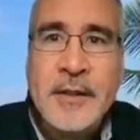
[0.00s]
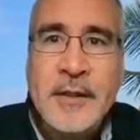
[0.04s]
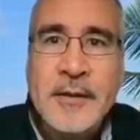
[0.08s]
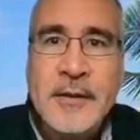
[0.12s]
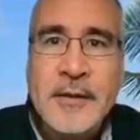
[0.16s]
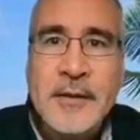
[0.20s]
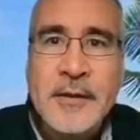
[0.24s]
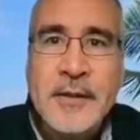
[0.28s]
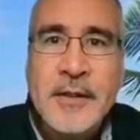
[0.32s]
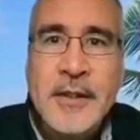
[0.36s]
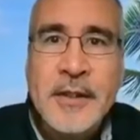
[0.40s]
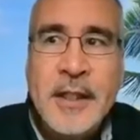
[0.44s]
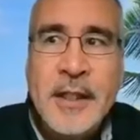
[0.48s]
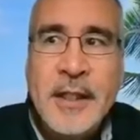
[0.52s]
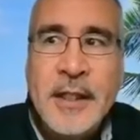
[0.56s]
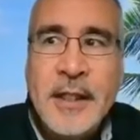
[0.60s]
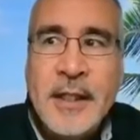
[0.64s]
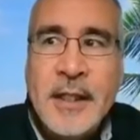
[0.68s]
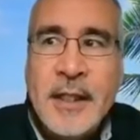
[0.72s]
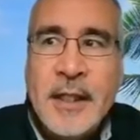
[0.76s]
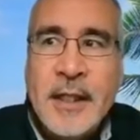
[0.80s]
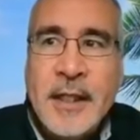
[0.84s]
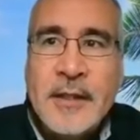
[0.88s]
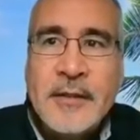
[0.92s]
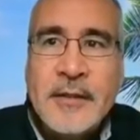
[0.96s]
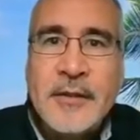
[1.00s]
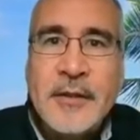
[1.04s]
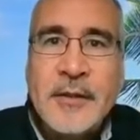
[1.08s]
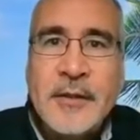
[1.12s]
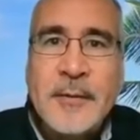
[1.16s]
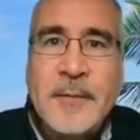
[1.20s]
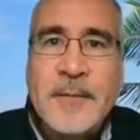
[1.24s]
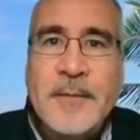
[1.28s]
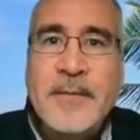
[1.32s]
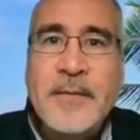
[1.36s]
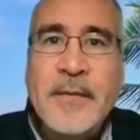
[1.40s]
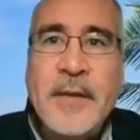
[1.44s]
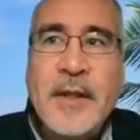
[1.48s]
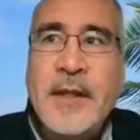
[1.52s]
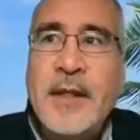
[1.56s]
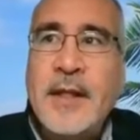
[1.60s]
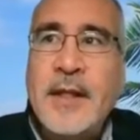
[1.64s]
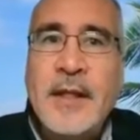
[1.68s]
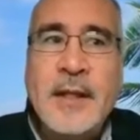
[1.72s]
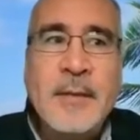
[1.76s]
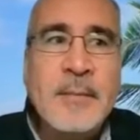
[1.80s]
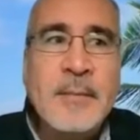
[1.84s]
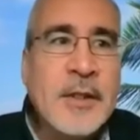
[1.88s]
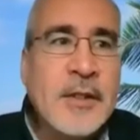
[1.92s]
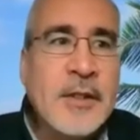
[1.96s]
those. So
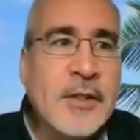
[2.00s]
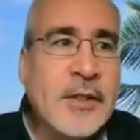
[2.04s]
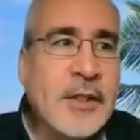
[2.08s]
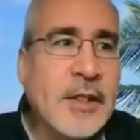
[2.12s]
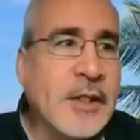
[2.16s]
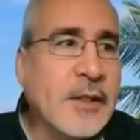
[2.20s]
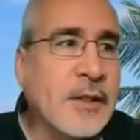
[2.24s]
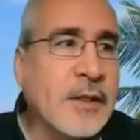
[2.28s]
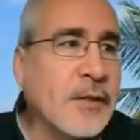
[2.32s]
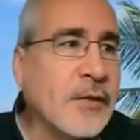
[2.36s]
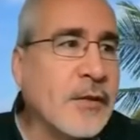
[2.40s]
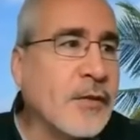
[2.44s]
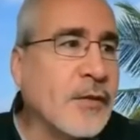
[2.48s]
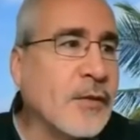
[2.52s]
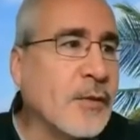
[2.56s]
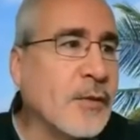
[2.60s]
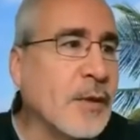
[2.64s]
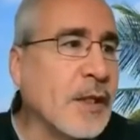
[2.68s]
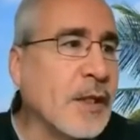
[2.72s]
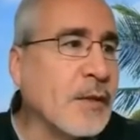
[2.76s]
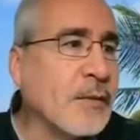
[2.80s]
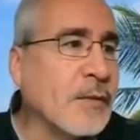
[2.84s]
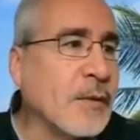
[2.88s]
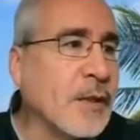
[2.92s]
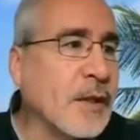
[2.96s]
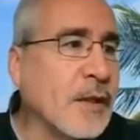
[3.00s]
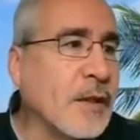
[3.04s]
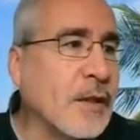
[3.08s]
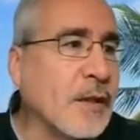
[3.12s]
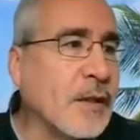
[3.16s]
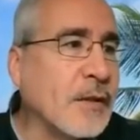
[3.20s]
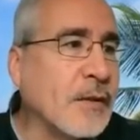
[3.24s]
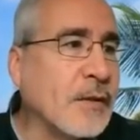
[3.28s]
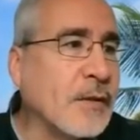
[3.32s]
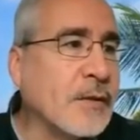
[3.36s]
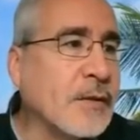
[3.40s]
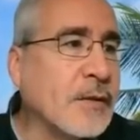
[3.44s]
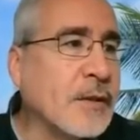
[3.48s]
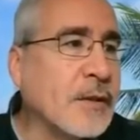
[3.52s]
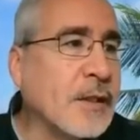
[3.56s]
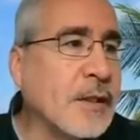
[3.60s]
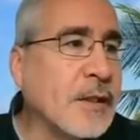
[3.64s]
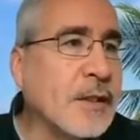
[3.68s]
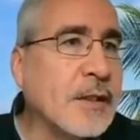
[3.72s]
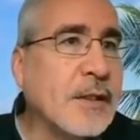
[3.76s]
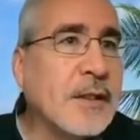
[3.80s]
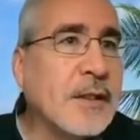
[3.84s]
let me share the screen with you.